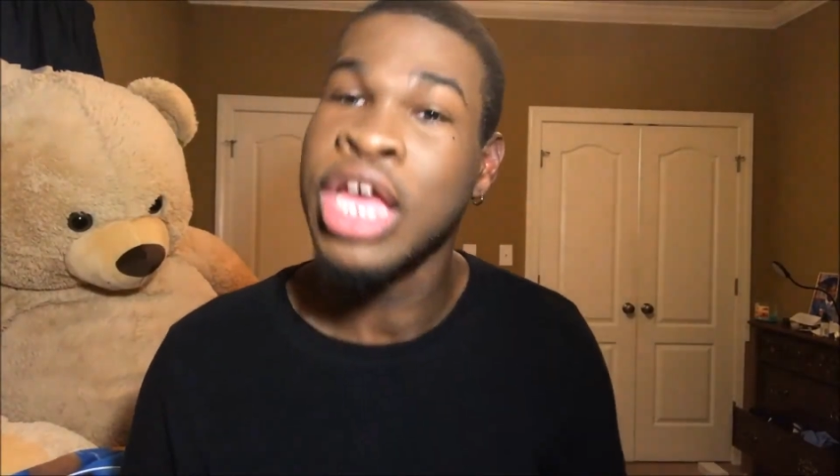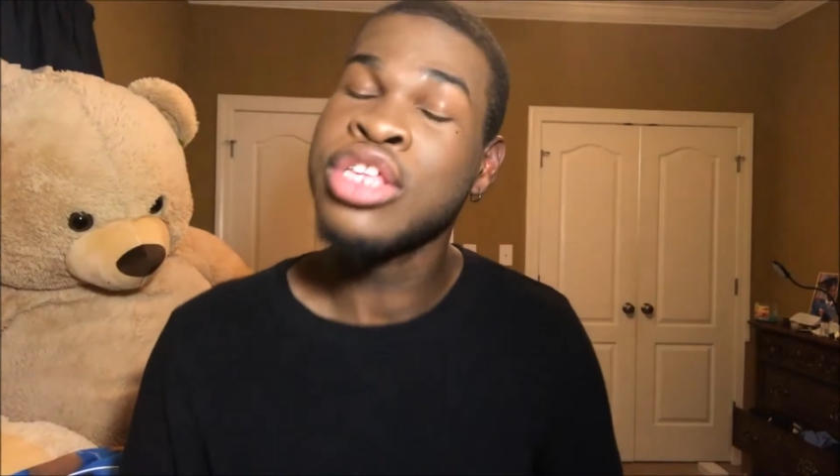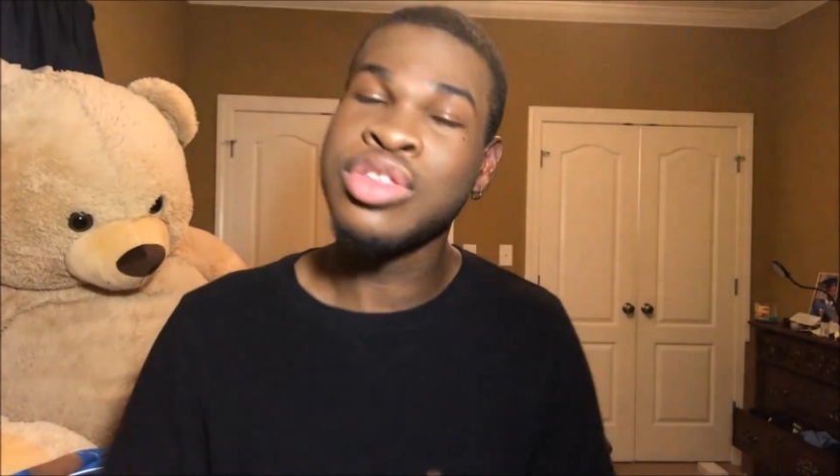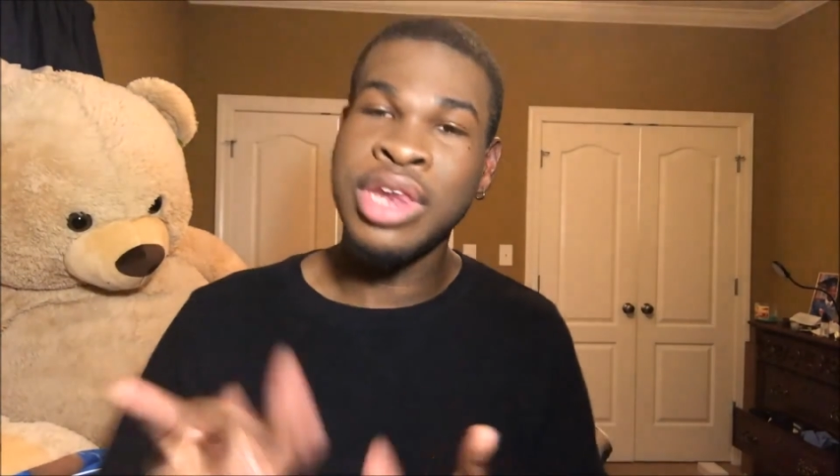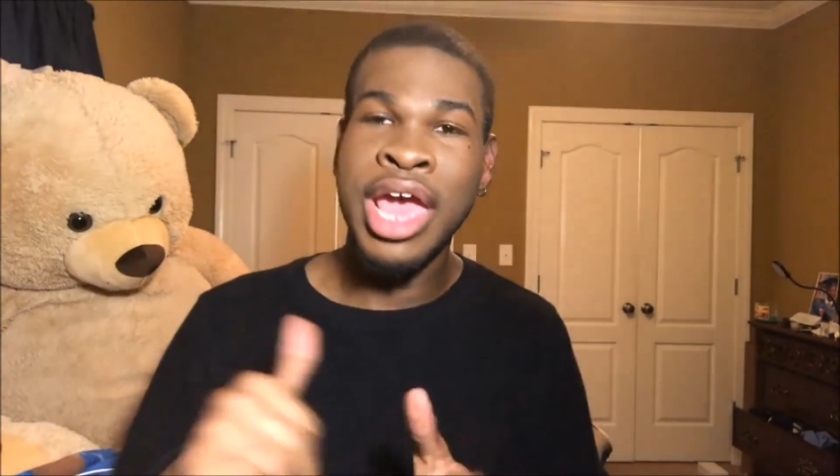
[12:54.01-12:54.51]

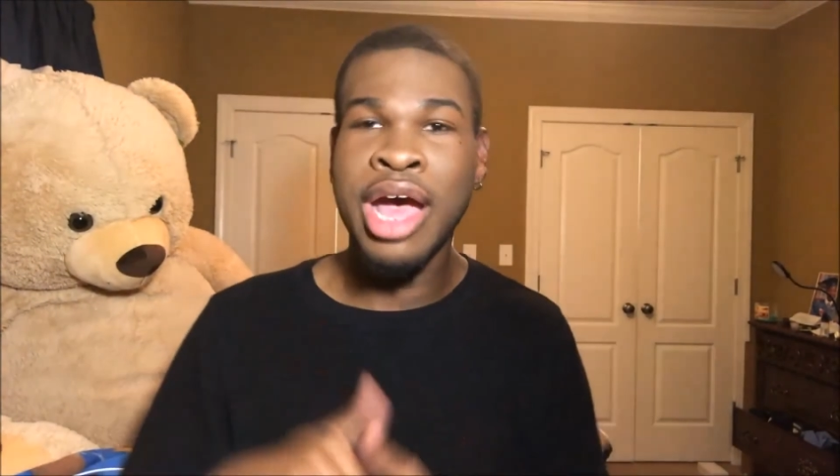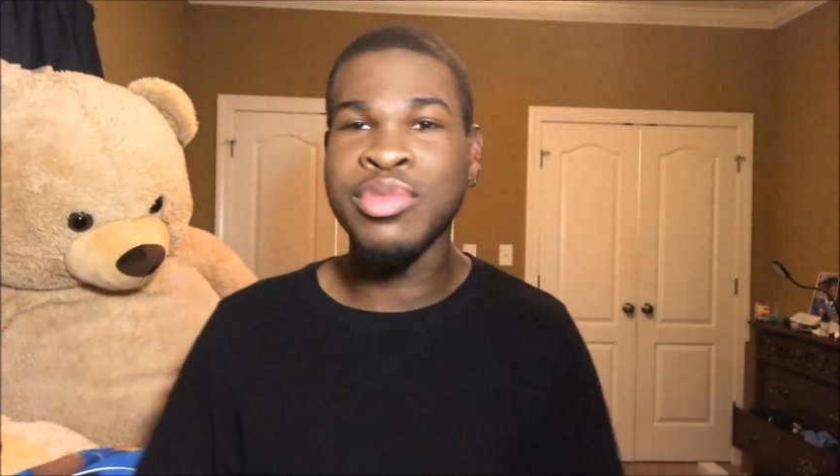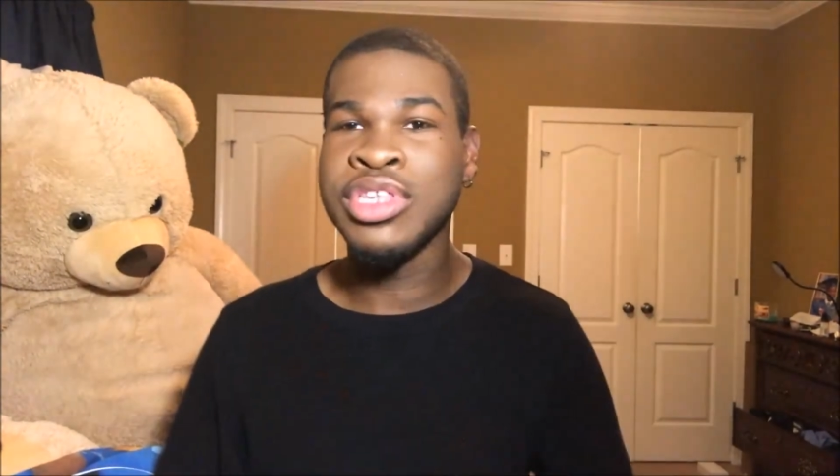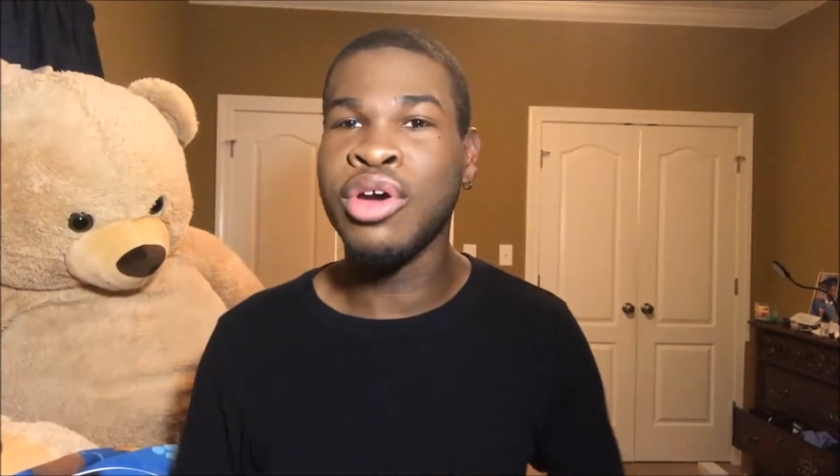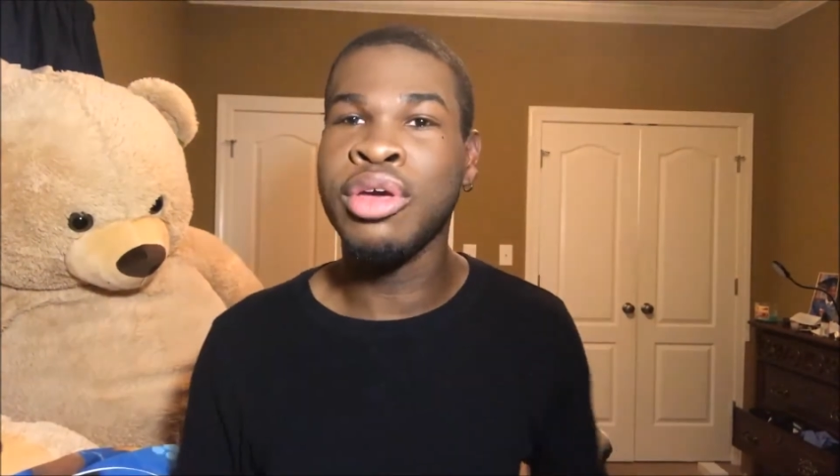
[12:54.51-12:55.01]
So now I'm
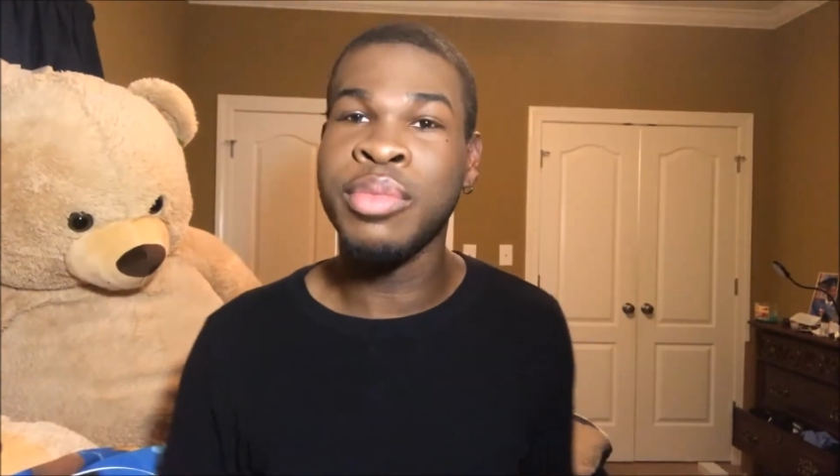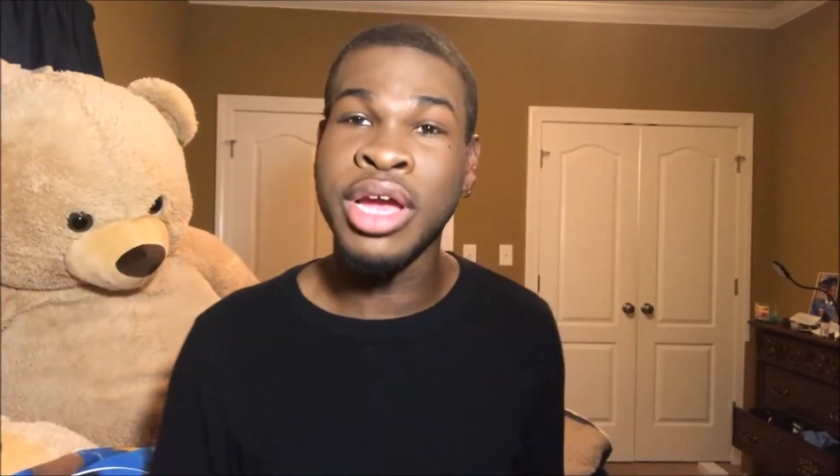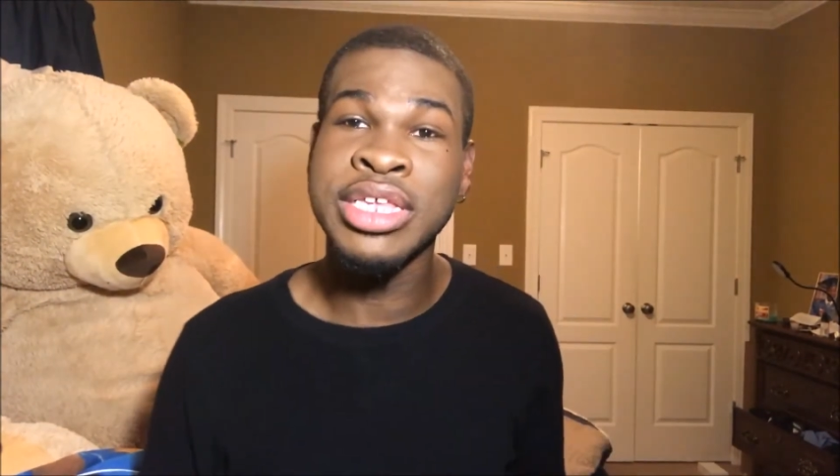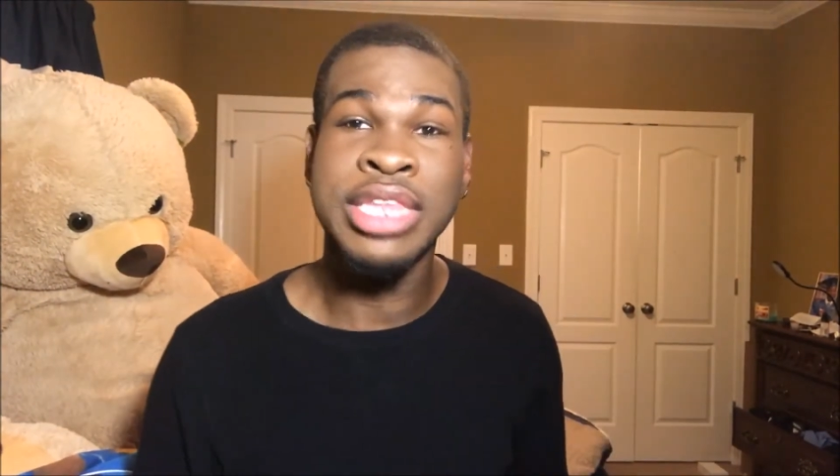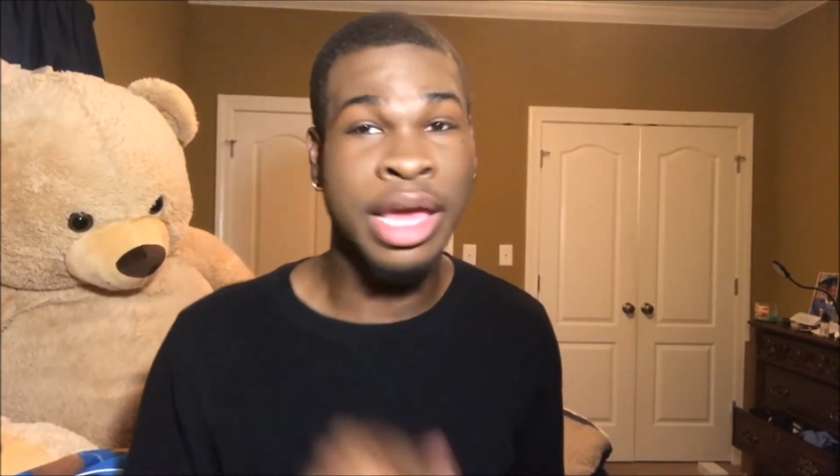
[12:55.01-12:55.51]
so
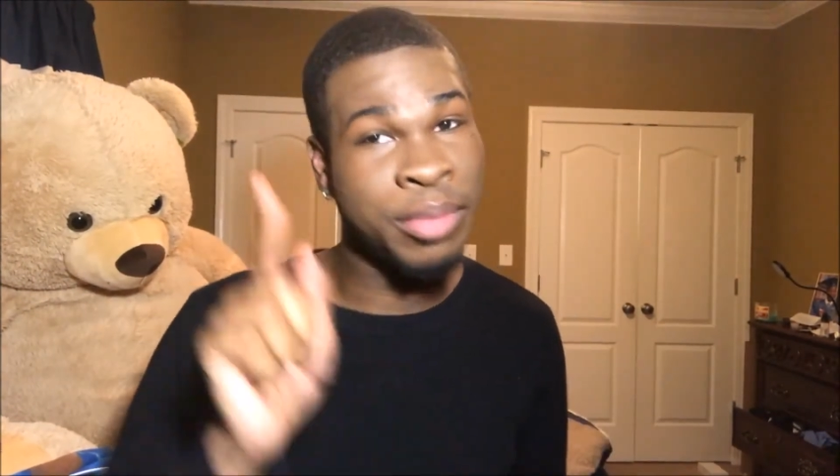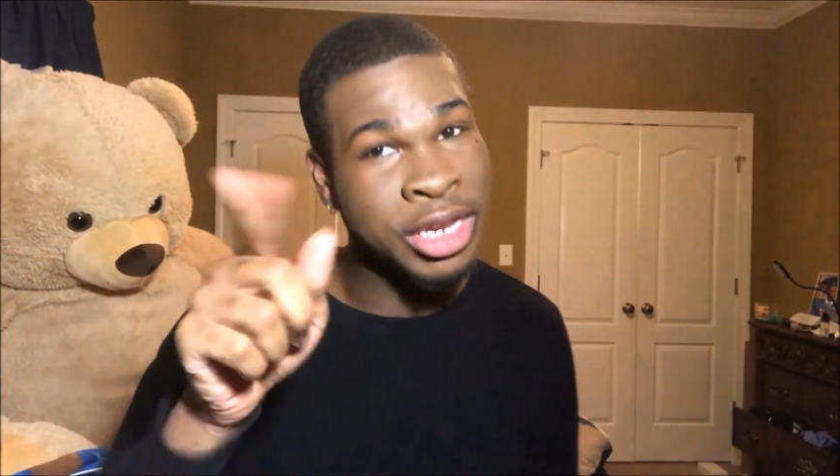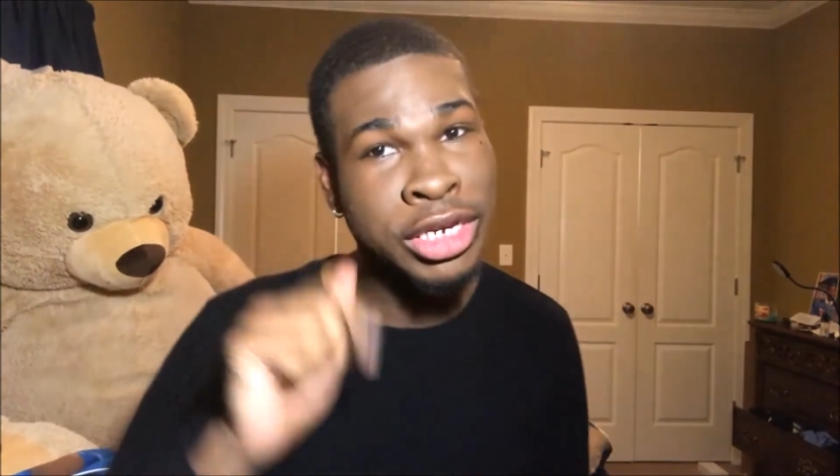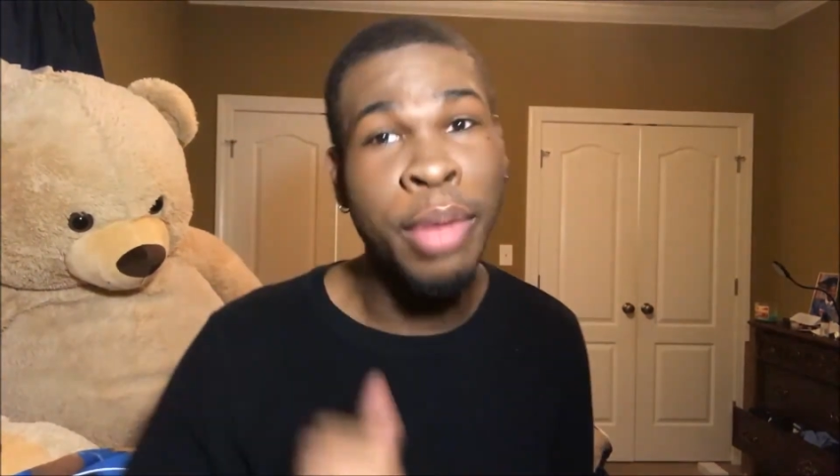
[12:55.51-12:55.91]
embarrassed, like, bitch,